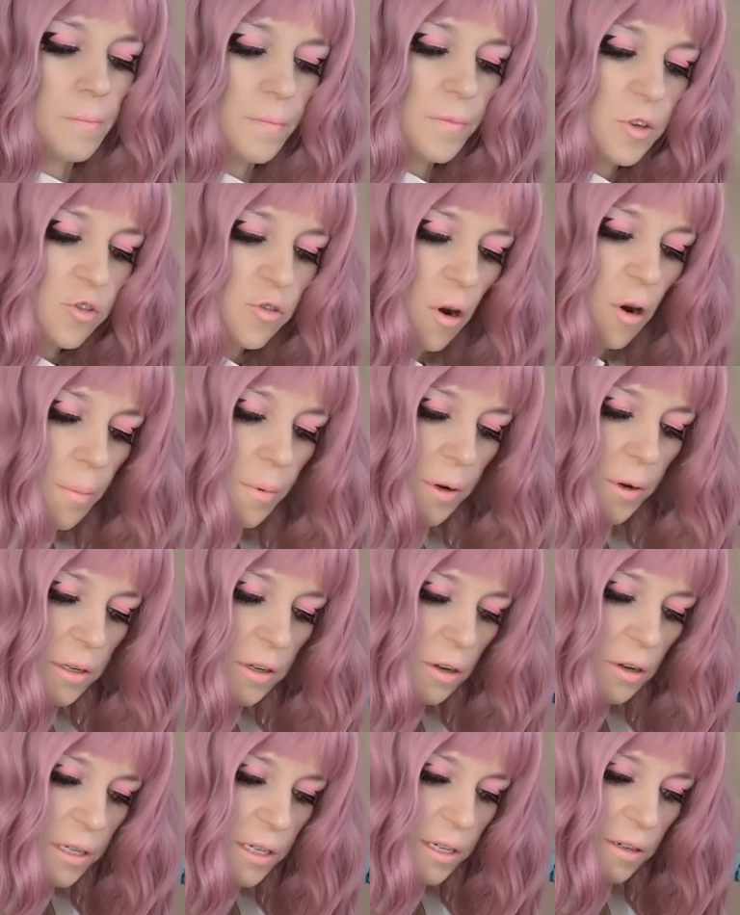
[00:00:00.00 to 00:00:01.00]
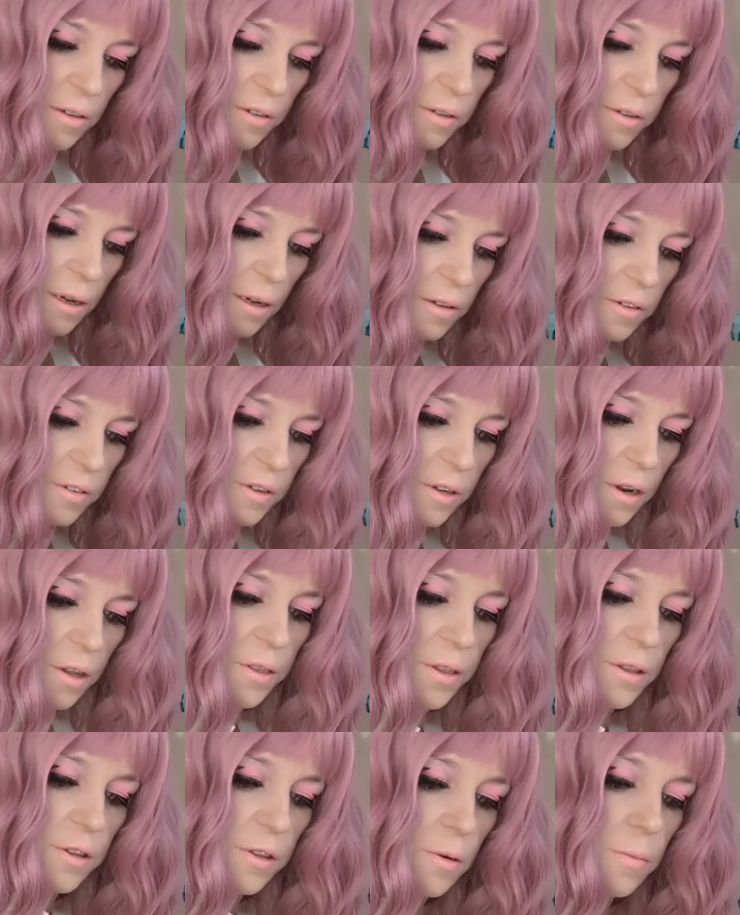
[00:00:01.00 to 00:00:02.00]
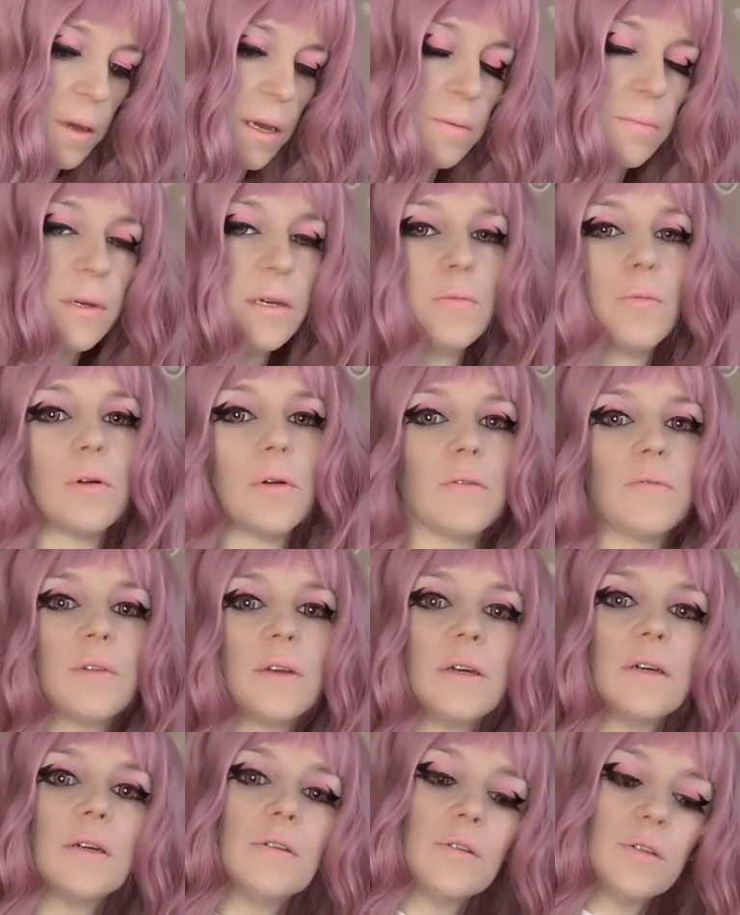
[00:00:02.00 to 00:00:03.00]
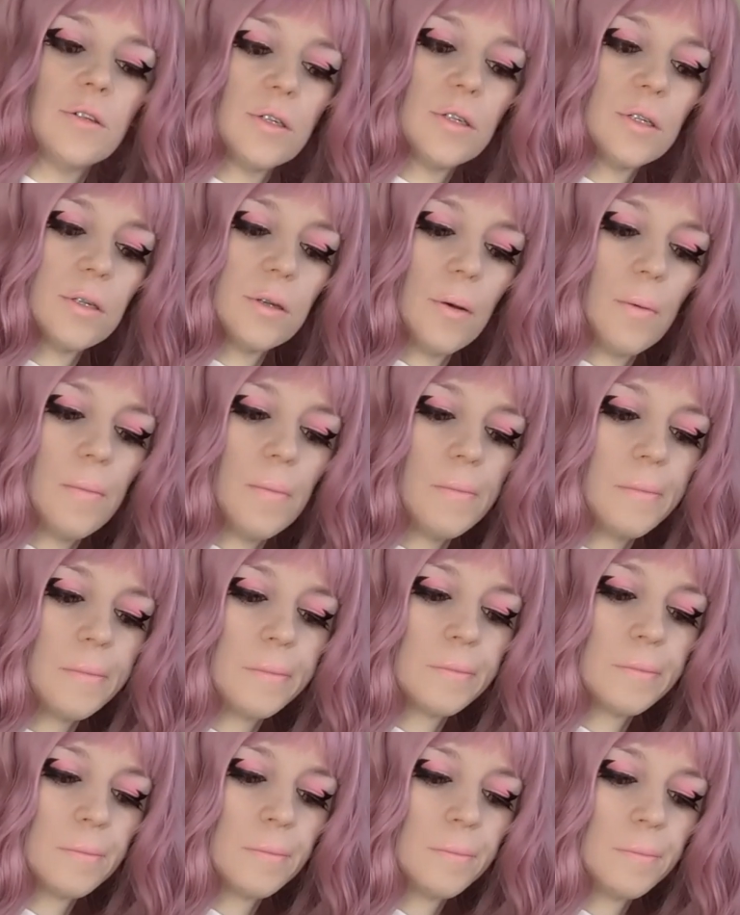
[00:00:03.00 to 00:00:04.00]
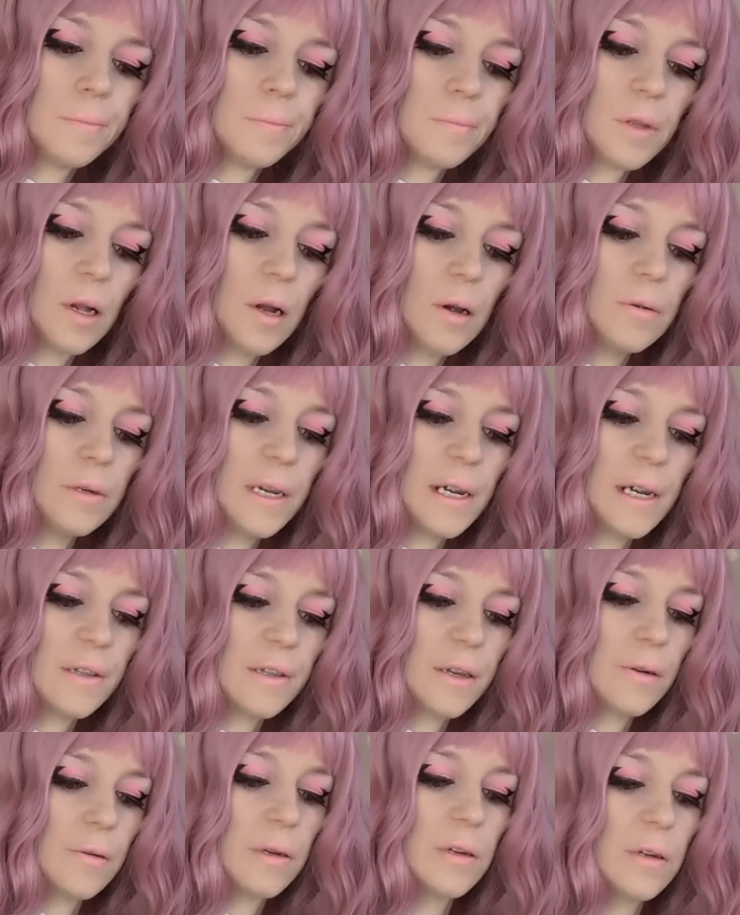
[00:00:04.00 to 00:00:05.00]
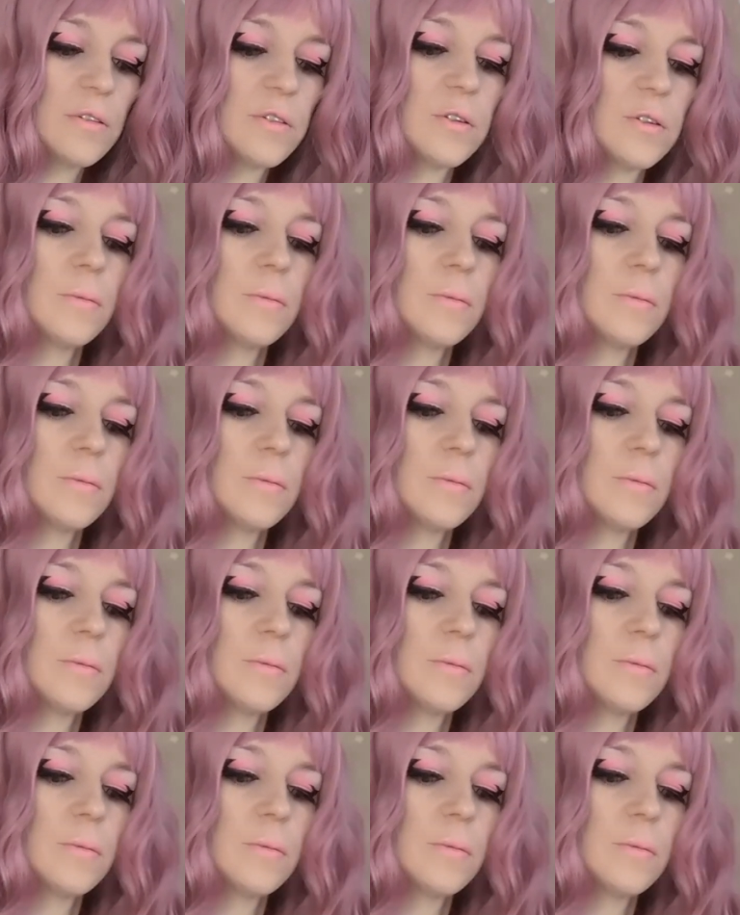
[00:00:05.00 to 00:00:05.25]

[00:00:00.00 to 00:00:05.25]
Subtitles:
strawberry cookie is next, and I think there may be one of these. Oh yeah, there is.